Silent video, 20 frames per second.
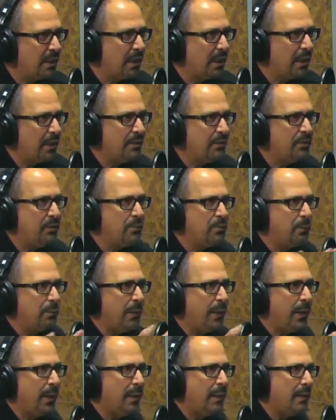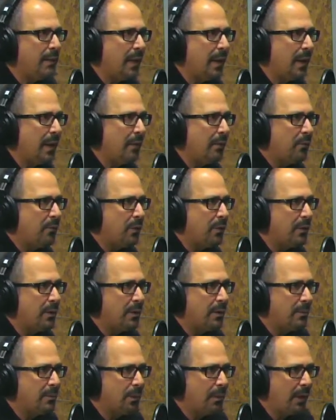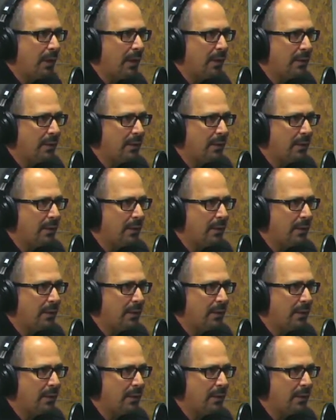and you pay that wedding planner